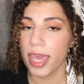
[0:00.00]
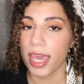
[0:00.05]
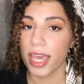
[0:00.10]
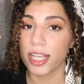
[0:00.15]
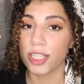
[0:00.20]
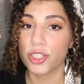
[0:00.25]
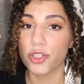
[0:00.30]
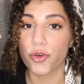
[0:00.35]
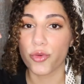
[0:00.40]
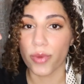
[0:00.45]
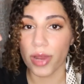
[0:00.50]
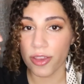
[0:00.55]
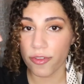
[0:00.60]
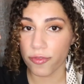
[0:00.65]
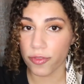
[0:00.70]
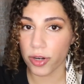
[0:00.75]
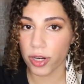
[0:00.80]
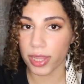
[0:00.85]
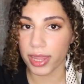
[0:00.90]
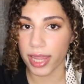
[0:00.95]
It's great
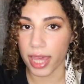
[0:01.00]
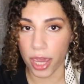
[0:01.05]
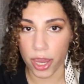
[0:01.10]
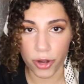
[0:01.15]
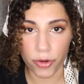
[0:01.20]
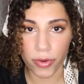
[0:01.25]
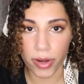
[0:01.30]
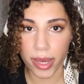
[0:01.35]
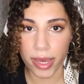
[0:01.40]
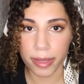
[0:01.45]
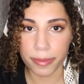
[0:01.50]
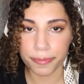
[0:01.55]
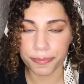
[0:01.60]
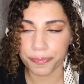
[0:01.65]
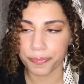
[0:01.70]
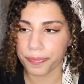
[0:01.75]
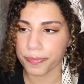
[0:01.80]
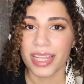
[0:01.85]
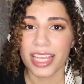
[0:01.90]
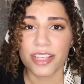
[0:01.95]
for layering
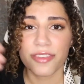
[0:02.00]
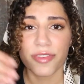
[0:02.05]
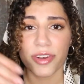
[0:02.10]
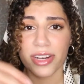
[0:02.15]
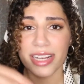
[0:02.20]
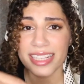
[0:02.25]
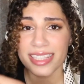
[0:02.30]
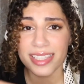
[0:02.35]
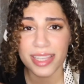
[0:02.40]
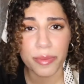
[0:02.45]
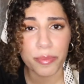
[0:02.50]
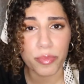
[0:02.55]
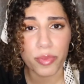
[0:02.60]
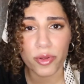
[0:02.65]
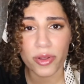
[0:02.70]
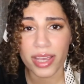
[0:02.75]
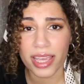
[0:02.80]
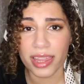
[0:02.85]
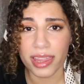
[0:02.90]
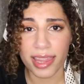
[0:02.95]
it's very
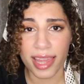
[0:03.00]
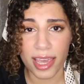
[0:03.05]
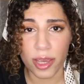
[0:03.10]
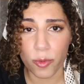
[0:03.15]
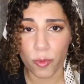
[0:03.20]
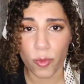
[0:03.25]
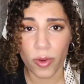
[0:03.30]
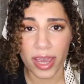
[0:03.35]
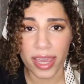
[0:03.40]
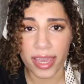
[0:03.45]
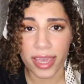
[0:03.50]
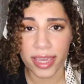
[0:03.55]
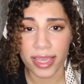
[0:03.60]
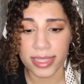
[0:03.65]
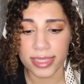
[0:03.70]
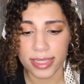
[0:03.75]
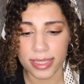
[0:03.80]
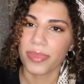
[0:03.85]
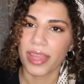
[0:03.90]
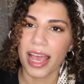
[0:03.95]
simple and
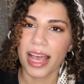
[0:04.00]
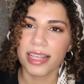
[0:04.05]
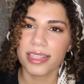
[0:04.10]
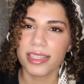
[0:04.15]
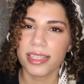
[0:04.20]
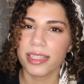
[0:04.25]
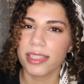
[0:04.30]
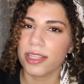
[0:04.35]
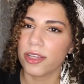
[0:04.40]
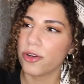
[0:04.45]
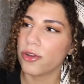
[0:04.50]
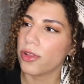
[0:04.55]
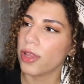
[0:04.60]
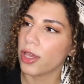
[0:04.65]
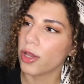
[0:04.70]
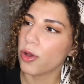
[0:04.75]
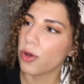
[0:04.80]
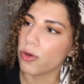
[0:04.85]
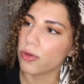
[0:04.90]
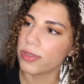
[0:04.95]
lightweight. It has these little
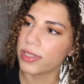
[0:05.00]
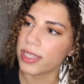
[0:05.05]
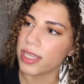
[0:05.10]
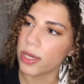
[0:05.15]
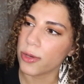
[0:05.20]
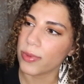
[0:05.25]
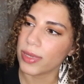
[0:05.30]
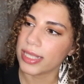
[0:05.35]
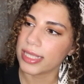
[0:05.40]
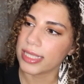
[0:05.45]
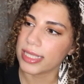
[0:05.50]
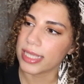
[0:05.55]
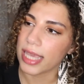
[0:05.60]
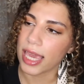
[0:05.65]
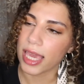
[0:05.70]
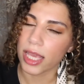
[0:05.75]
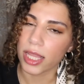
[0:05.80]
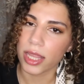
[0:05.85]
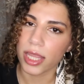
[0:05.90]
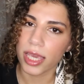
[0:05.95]
like gold sequins
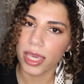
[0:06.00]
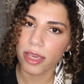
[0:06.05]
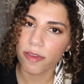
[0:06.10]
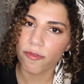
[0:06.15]
dangling